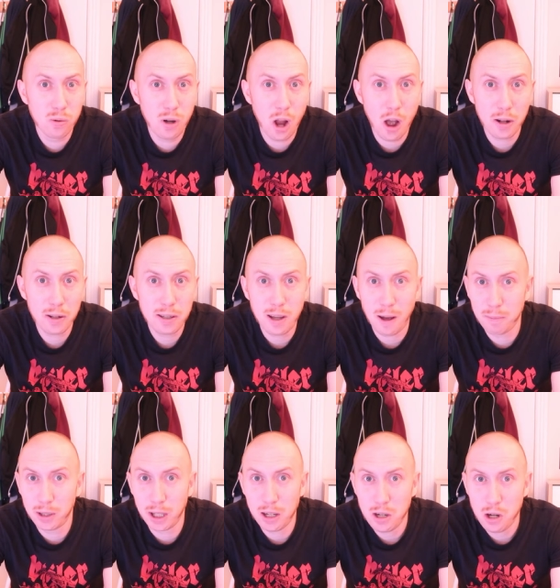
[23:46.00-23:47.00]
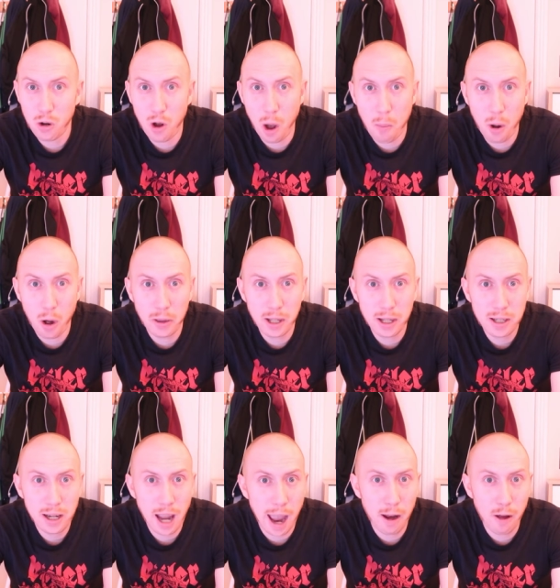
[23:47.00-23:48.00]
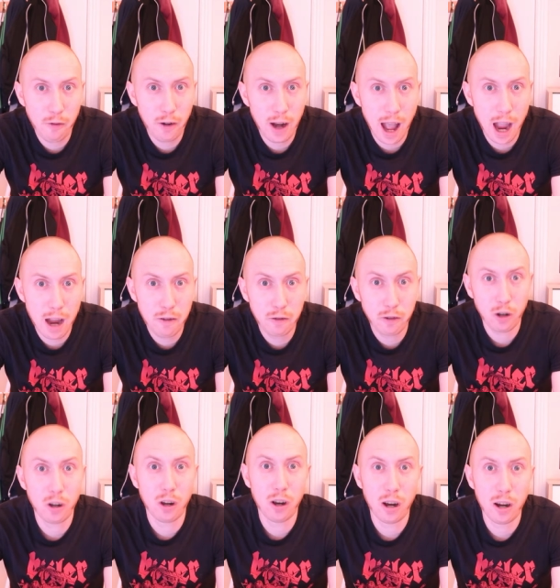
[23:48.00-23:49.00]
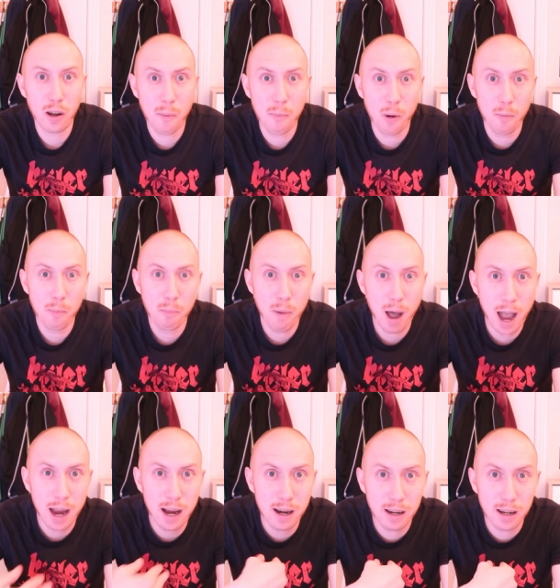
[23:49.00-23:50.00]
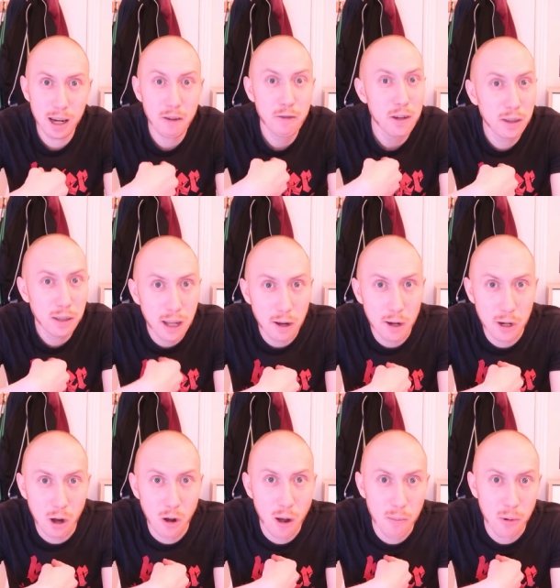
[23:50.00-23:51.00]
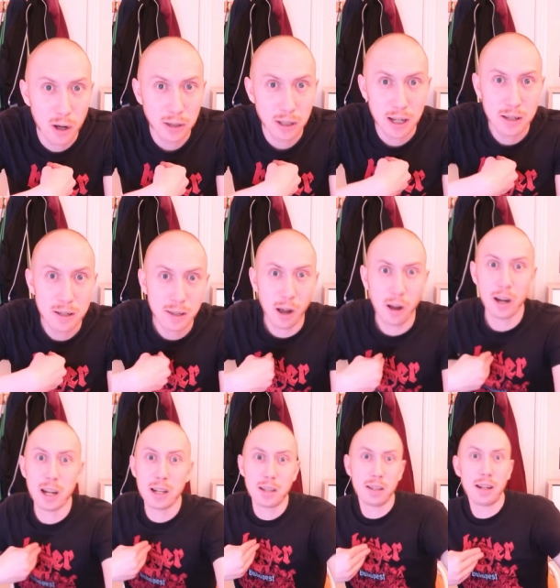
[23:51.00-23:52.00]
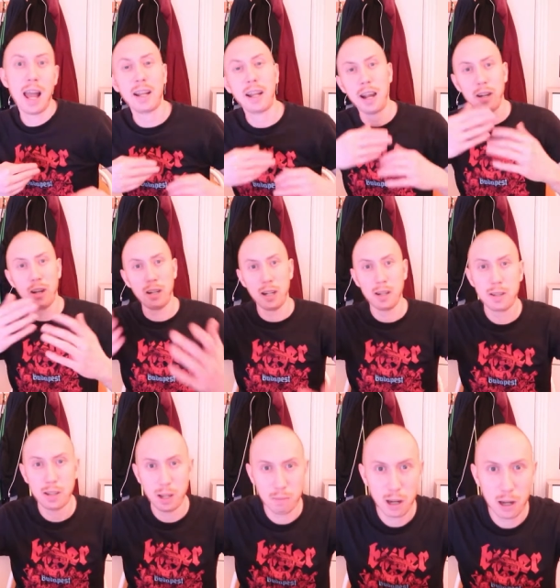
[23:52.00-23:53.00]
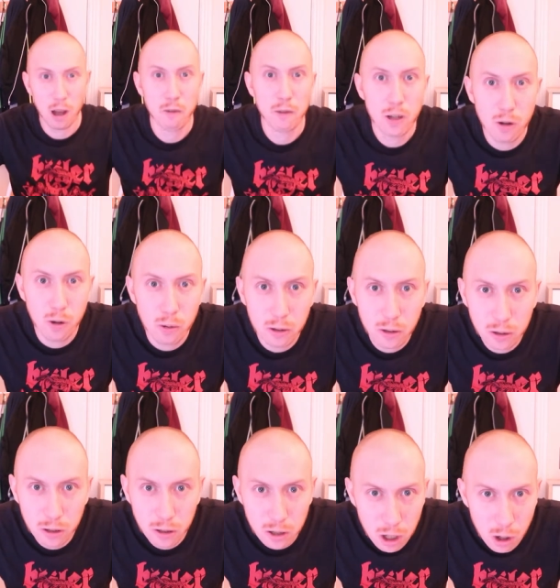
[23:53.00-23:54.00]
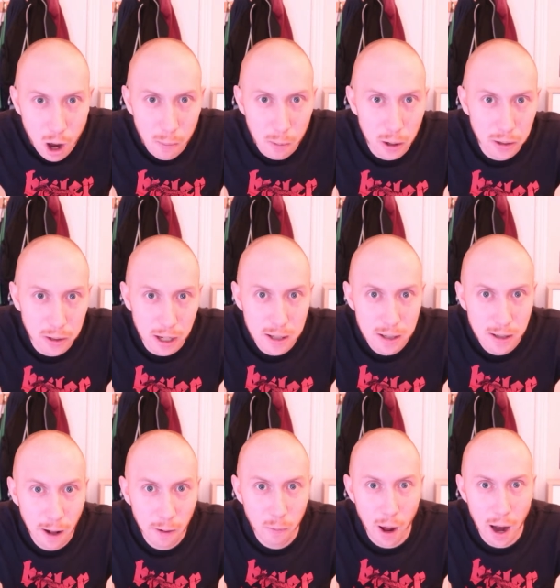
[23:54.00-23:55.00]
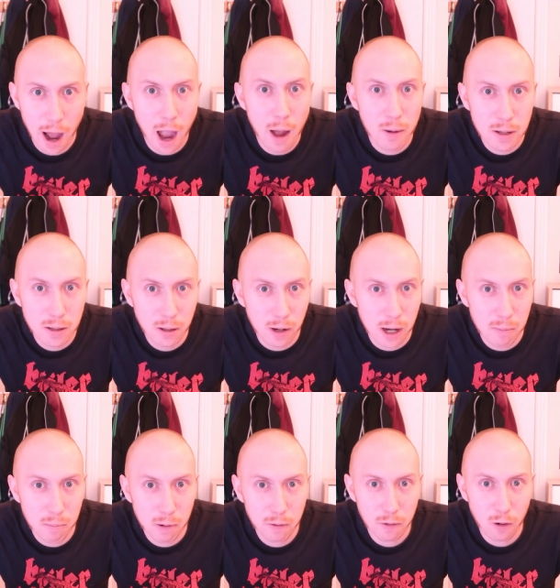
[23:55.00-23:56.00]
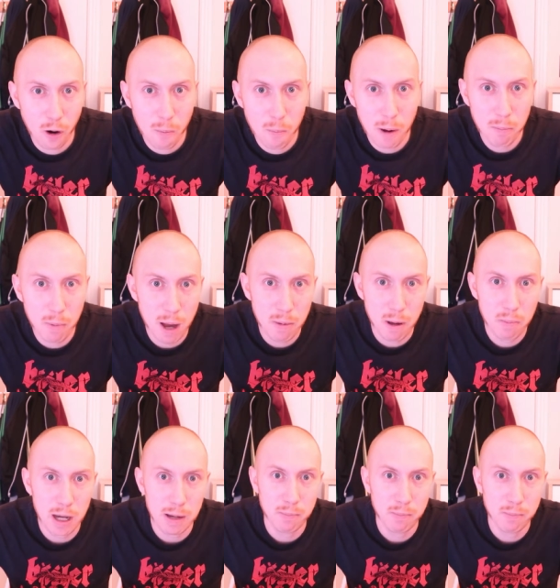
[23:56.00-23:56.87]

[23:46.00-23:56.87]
learned something new about this kind of life or about mine. If you didn't know about these stories, like I know that so many of you knew about this, that what I was doing before, but maybe